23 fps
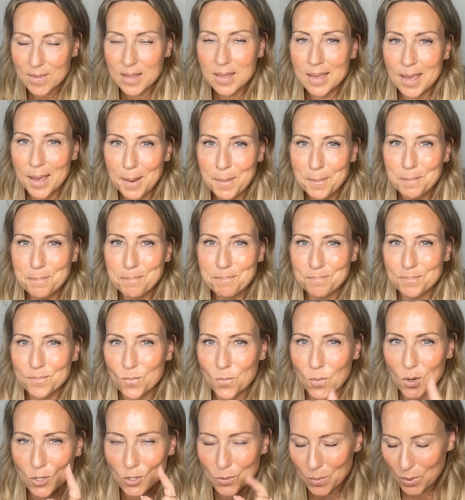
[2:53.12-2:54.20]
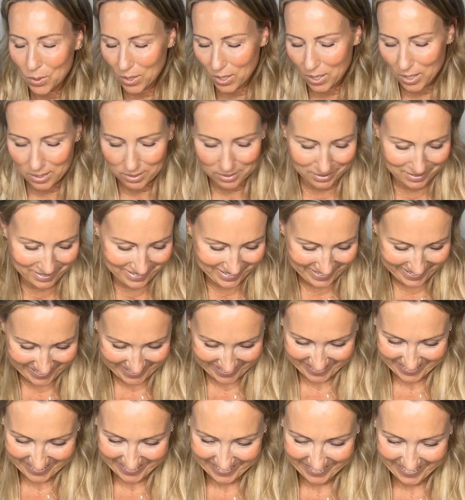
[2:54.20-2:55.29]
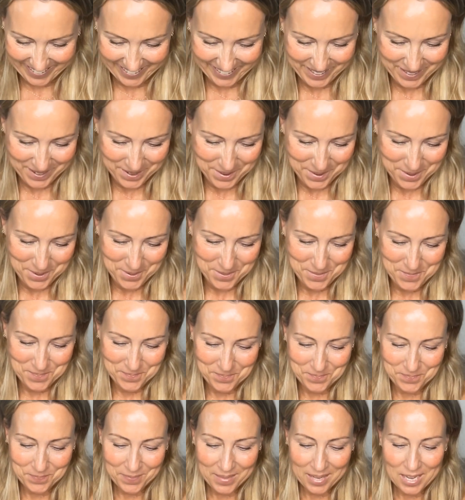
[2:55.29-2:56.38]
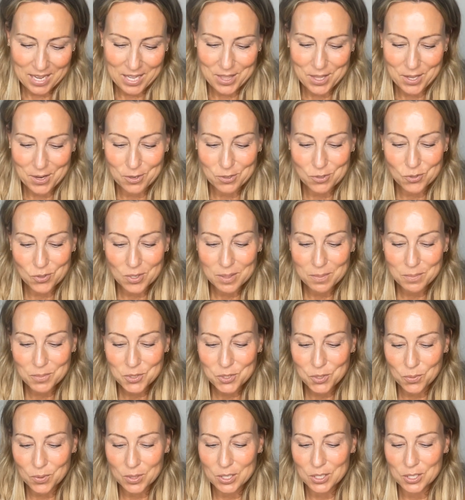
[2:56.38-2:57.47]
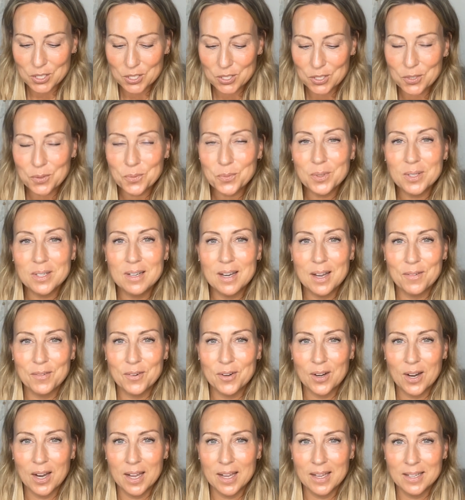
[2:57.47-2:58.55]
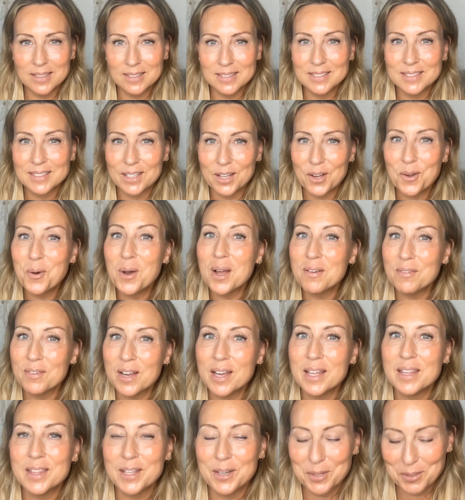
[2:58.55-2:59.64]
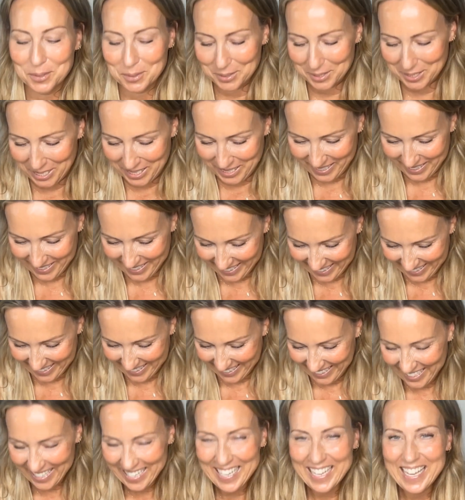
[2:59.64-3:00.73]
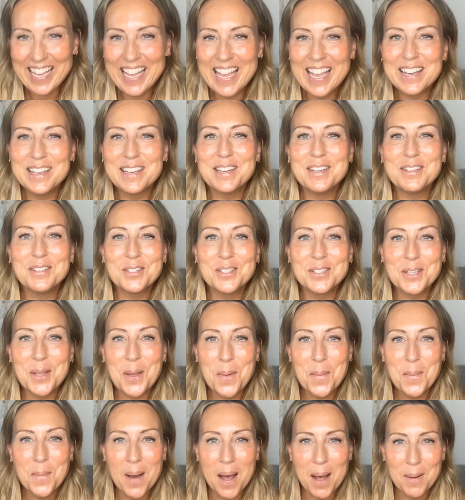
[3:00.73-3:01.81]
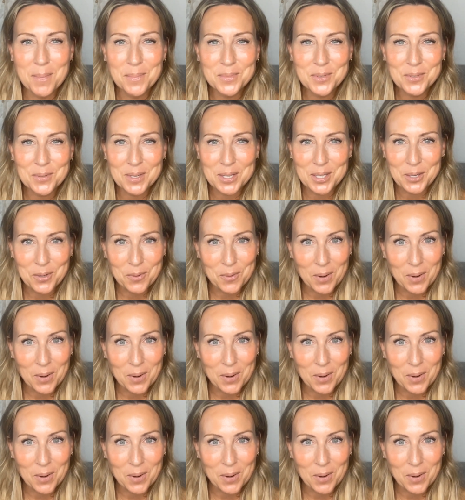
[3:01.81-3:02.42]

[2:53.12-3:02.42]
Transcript: Yep, watch Pocahontas. There are dreams you wish would never end. Oh, I've had those. And then you're so bummed when you